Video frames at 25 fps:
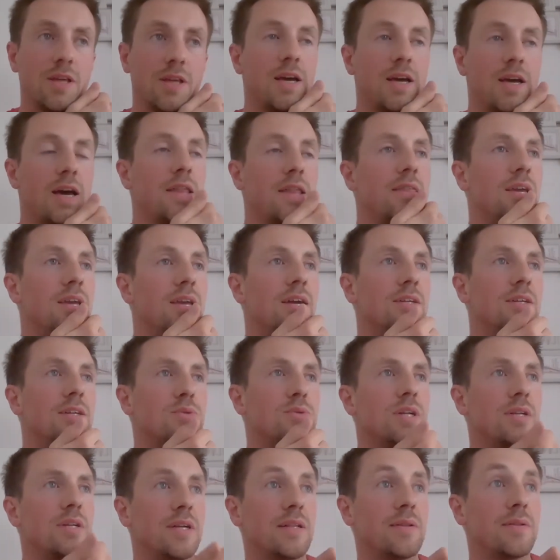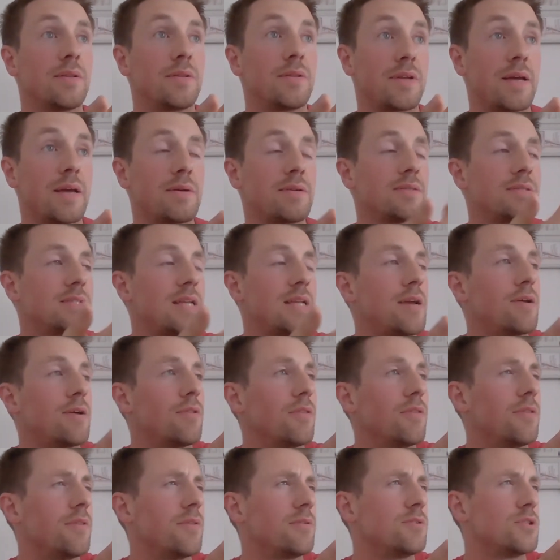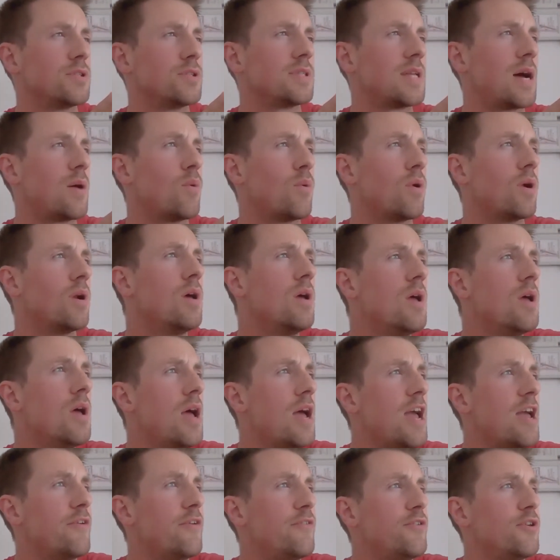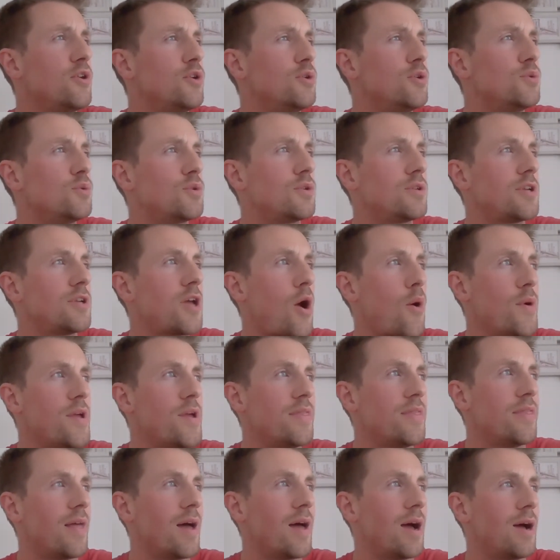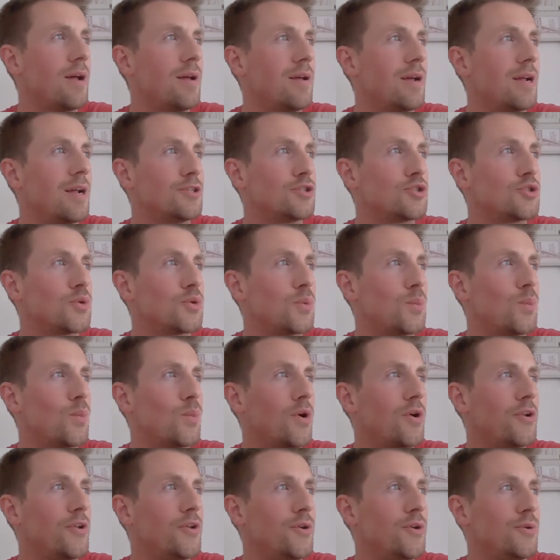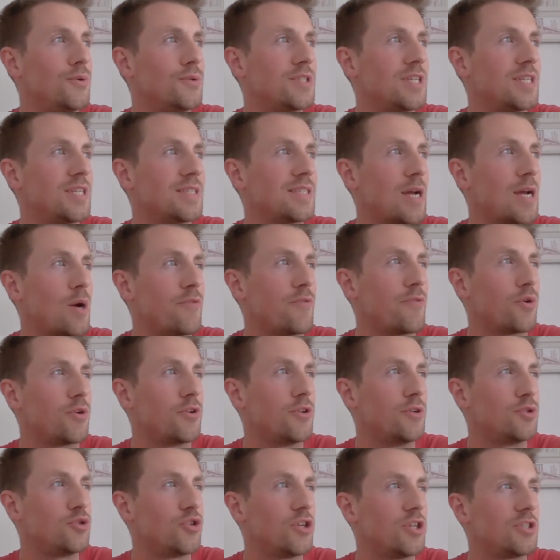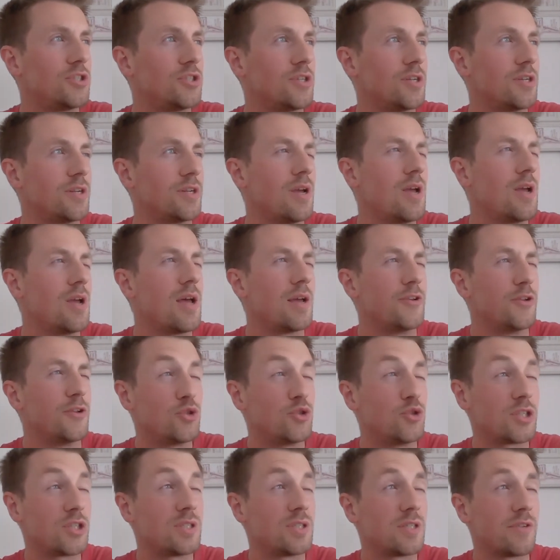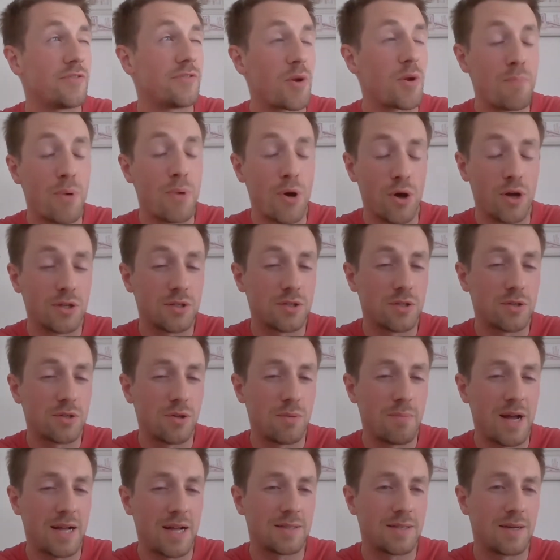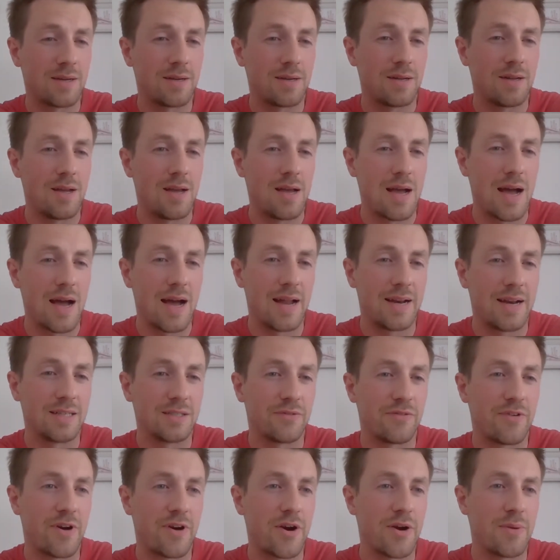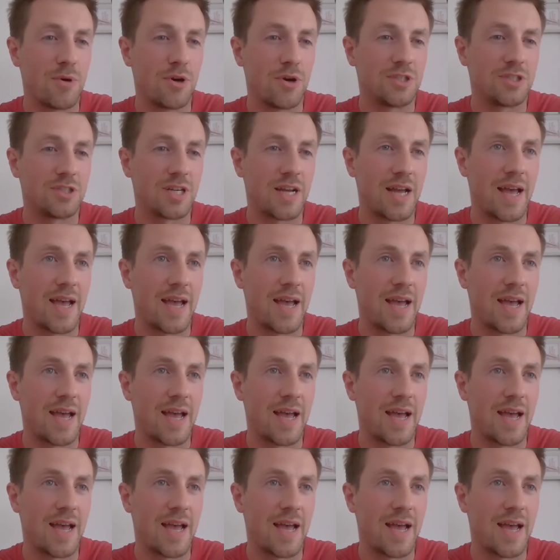I think as well, we're going to say on just that one, if you go in there and someone who sits down with your nutrition is a very personal matter, and it's very much